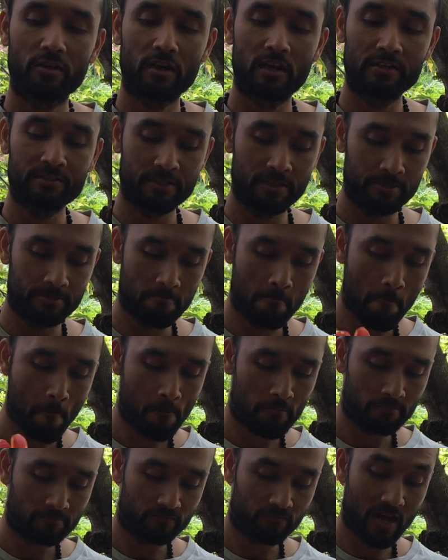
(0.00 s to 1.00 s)
content
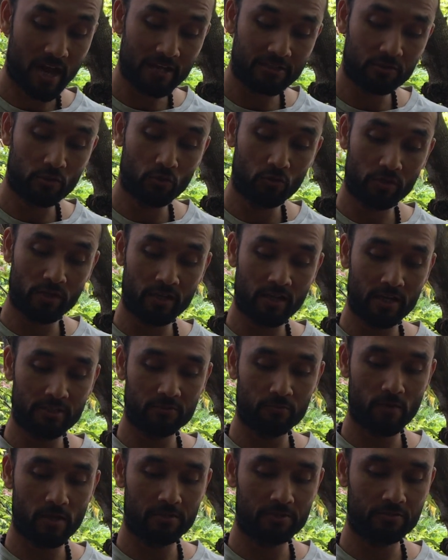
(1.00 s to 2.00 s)
nice looking
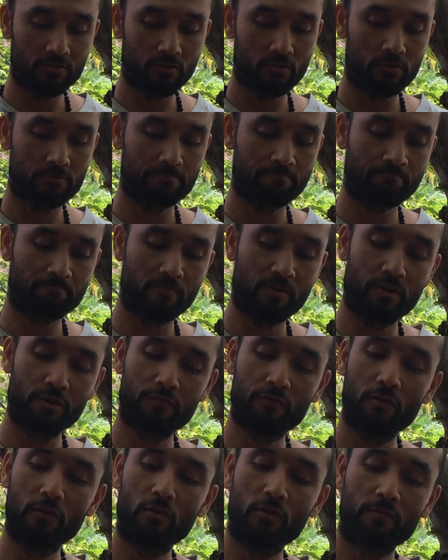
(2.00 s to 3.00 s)
as well so
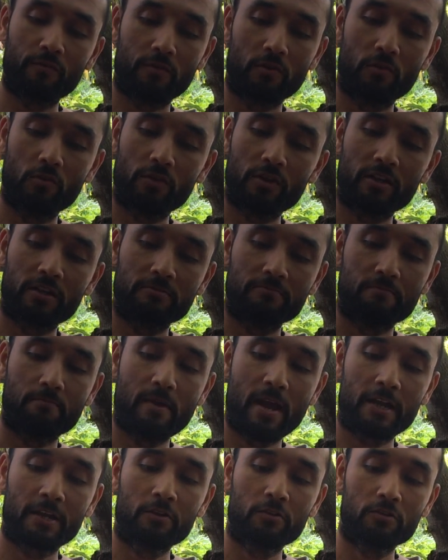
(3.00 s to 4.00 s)
beautiful look looking
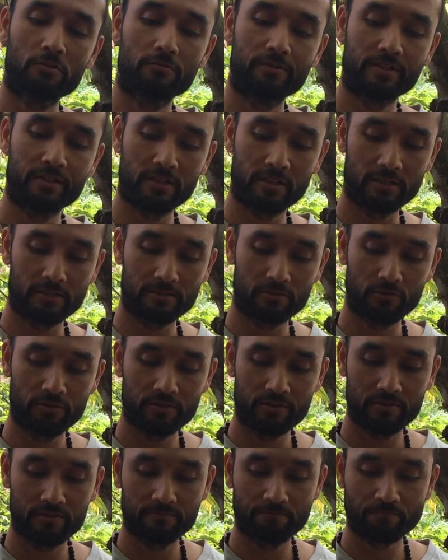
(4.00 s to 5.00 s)
mango with a good
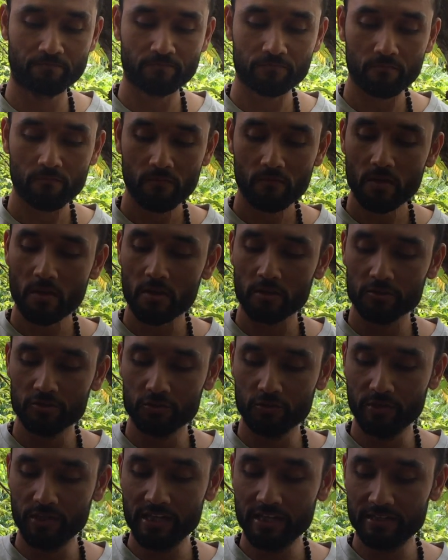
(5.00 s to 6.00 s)

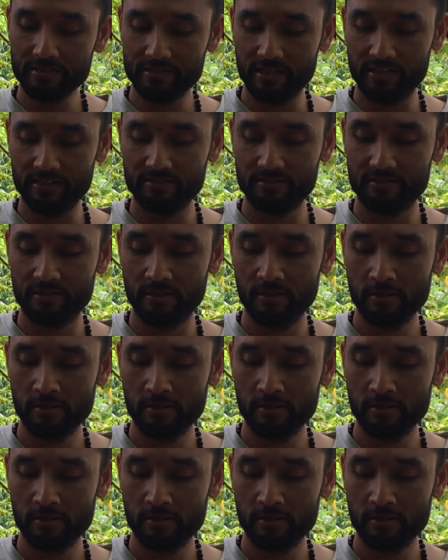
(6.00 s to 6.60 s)
unique taste